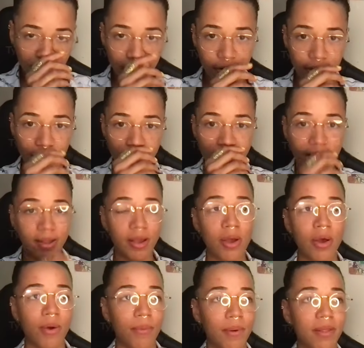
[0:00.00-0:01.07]
You know, like
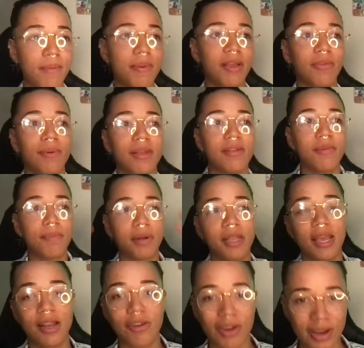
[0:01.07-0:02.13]
one of the best ways to
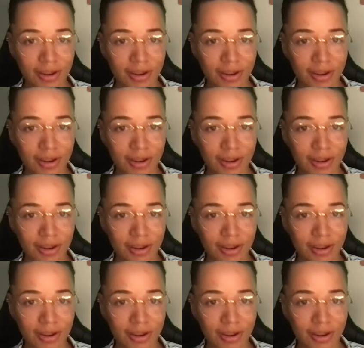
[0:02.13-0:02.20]
protect your